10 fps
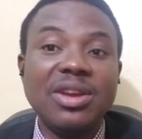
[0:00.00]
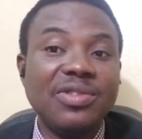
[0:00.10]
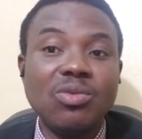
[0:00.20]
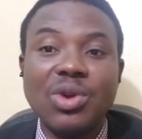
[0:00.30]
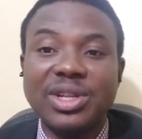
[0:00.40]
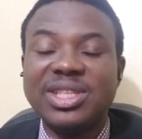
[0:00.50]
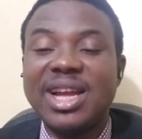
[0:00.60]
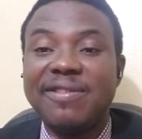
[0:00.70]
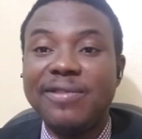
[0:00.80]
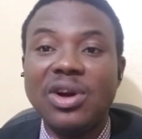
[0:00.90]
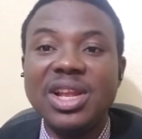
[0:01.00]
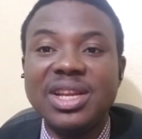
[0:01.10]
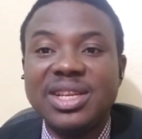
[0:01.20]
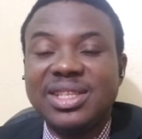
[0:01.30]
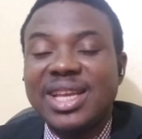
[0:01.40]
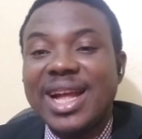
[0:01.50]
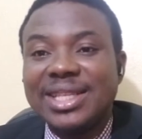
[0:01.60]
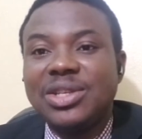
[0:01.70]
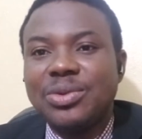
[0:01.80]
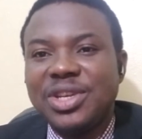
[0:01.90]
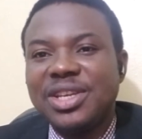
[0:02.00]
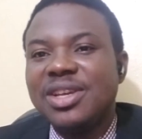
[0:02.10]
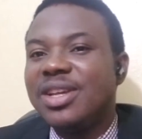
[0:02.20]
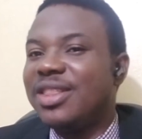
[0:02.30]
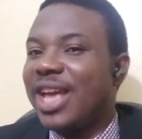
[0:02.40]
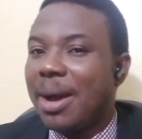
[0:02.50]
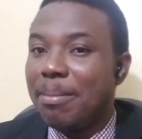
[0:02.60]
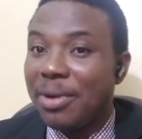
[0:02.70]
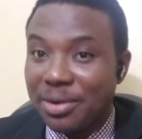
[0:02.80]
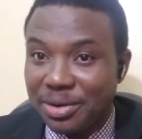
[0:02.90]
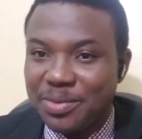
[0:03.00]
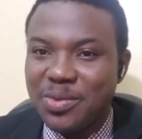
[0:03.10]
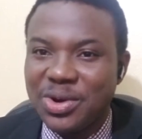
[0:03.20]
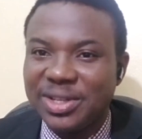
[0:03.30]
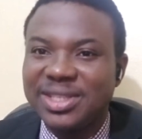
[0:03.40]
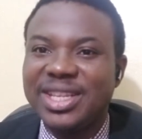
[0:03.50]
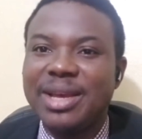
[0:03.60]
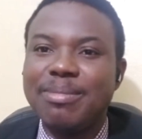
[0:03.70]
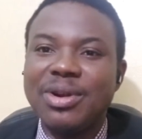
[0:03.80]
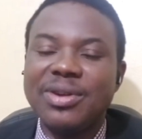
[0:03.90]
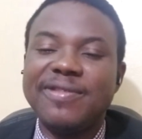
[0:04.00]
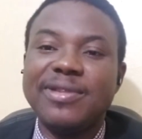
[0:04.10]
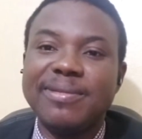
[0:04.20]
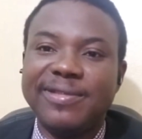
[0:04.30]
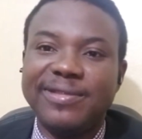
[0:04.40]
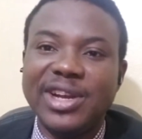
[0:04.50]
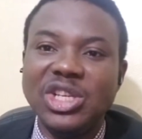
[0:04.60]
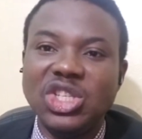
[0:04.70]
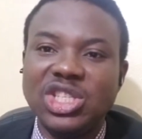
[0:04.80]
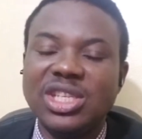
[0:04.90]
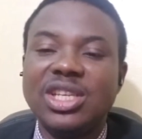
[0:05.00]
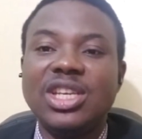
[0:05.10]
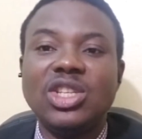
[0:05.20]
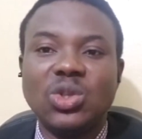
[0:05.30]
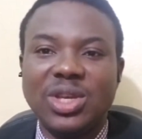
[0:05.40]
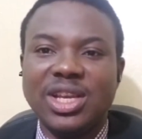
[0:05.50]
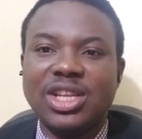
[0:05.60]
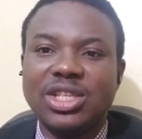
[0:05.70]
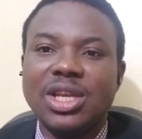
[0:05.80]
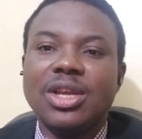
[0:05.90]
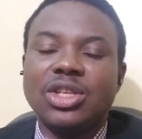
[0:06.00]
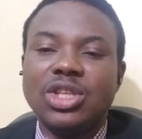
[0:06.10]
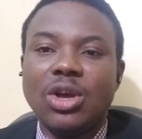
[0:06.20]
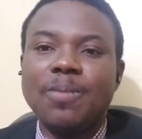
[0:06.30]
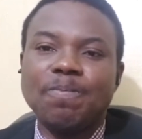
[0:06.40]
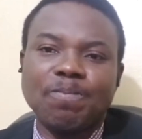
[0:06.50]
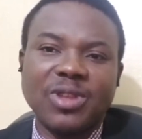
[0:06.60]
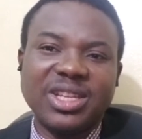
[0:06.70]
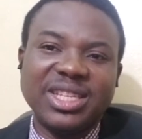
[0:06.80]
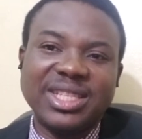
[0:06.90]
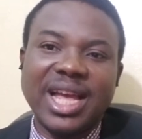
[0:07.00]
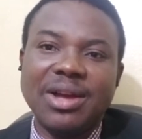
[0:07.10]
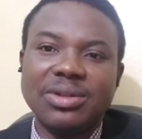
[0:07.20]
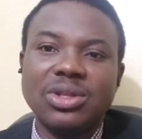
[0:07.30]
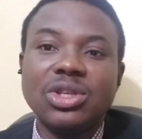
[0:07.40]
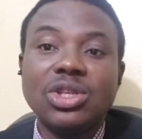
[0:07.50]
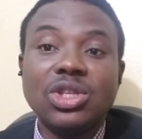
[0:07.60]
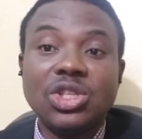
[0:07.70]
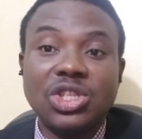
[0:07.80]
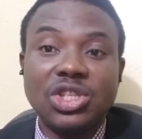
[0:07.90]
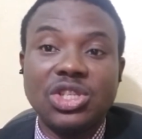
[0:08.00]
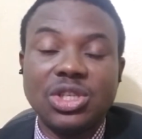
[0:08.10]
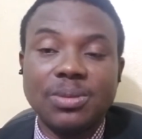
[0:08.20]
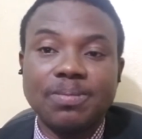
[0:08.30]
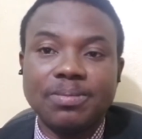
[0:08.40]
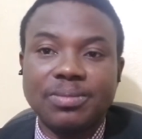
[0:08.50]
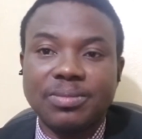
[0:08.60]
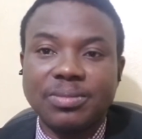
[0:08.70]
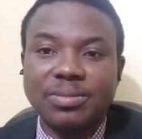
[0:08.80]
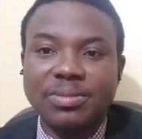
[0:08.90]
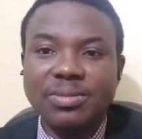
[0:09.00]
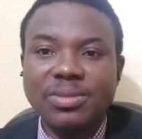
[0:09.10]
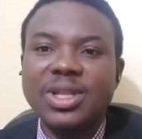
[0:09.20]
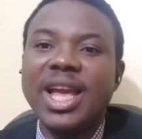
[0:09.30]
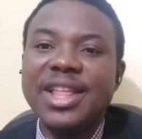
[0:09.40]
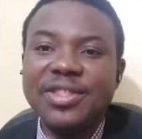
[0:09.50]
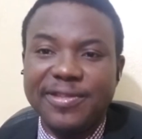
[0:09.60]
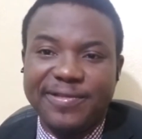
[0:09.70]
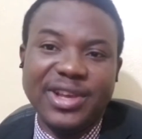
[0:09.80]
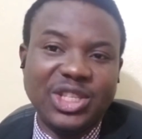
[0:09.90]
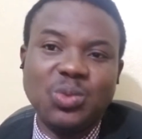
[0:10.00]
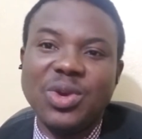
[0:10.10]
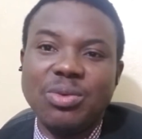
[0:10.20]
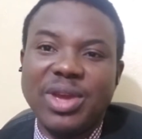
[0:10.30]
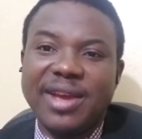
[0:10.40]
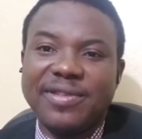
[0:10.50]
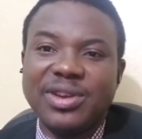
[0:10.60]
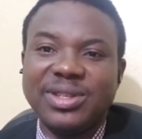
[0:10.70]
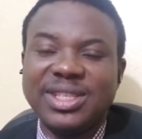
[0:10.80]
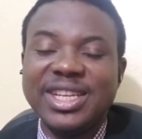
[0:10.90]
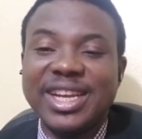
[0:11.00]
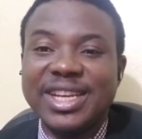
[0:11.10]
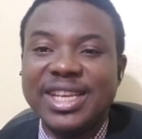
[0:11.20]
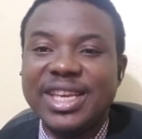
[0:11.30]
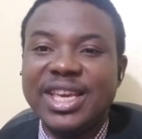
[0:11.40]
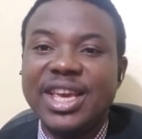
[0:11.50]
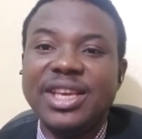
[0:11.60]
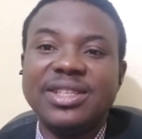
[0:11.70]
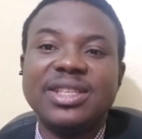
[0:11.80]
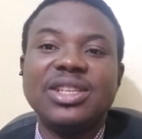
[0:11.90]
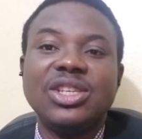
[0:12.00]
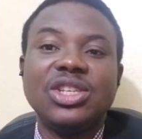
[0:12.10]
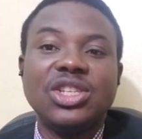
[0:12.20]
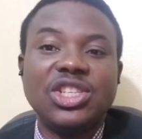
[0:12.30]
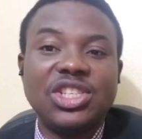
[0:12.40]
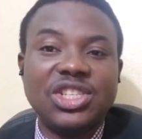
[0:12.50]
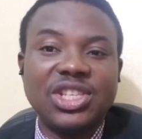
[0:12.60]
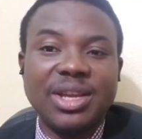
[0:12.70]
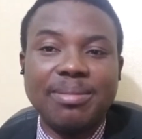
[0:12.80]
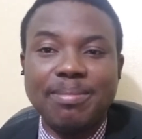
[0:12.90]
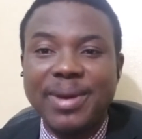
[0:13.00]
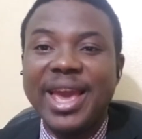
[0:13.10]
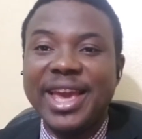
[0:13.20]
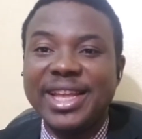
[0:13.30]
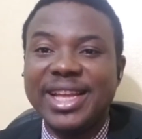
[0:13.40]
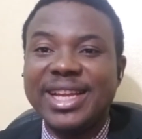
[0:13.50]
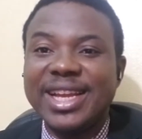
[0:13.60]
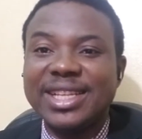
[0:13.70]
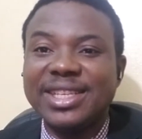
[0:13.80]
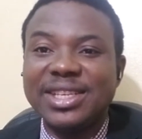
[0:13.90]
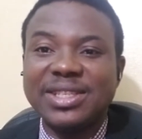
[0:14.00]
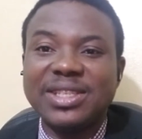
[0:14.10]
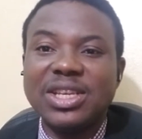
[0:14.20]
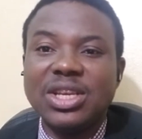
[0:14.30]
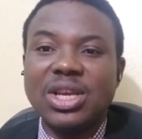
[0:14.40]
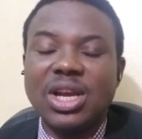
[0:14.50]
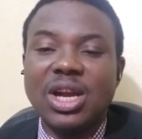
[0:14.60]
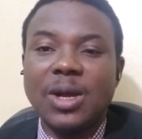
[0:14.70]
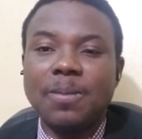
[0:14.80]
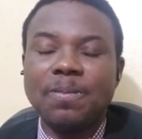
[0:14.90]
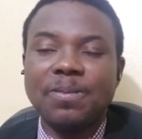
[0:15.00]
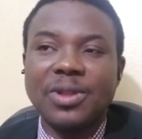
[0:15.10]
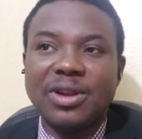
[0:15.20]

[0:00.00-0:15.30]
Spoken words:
words that fall in this category, they are borrowed words. They are borrowed from French into English. So they sound SH. And the first word we have considered is champagne, and that is, a